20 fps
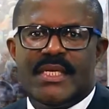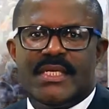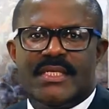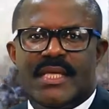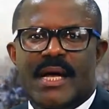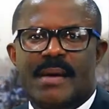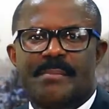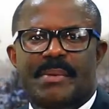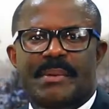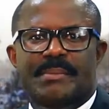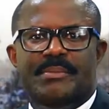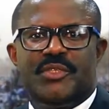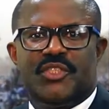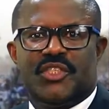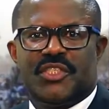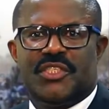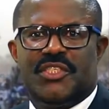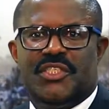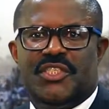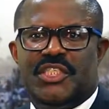Some people
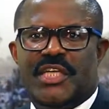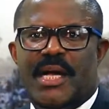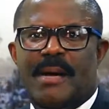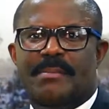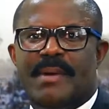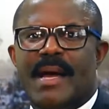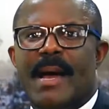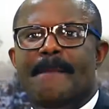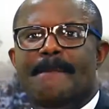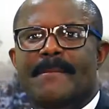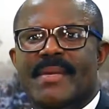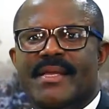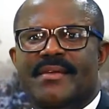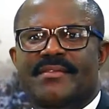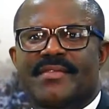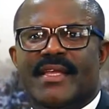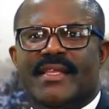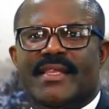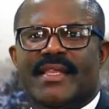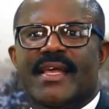just jump and
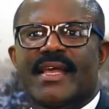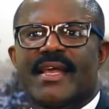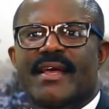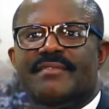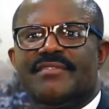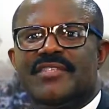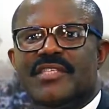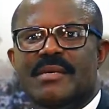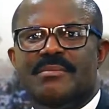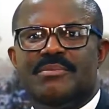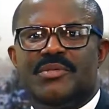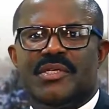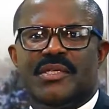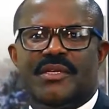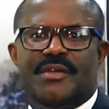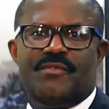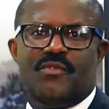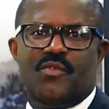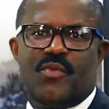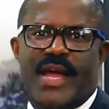believe that they have some
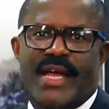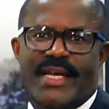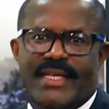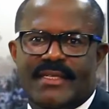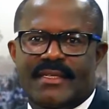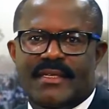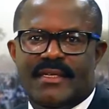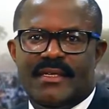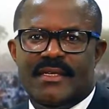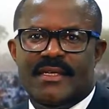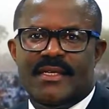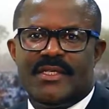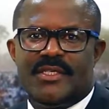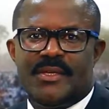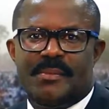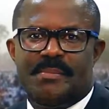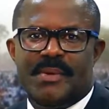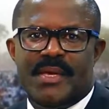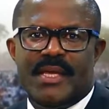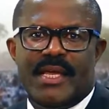sort of right
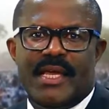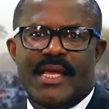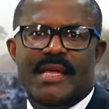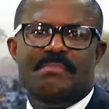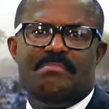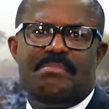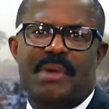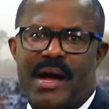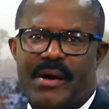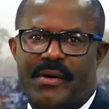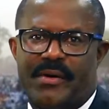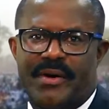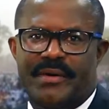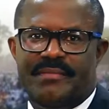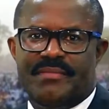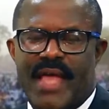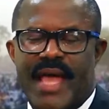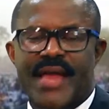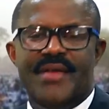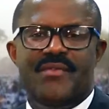to be in power
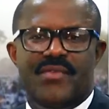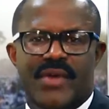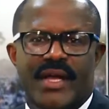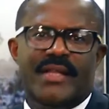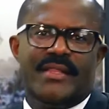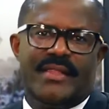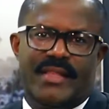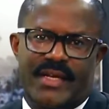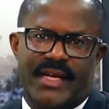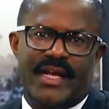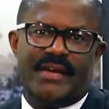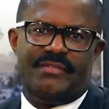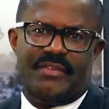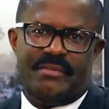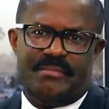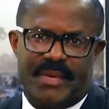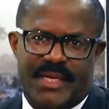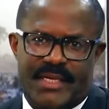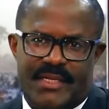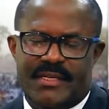and run the
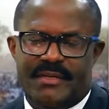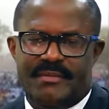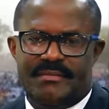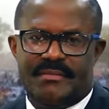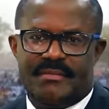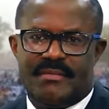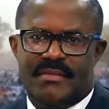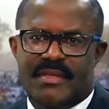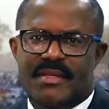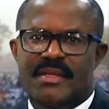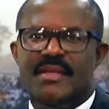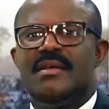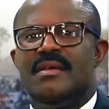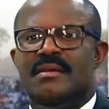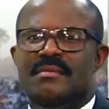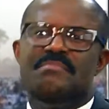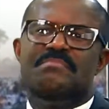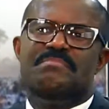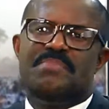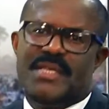government.
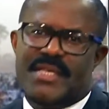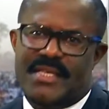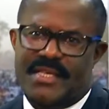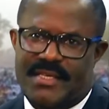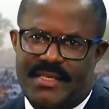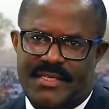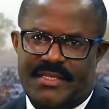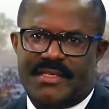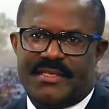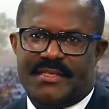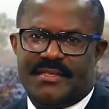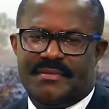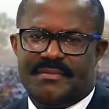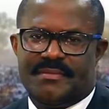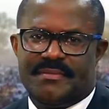Please.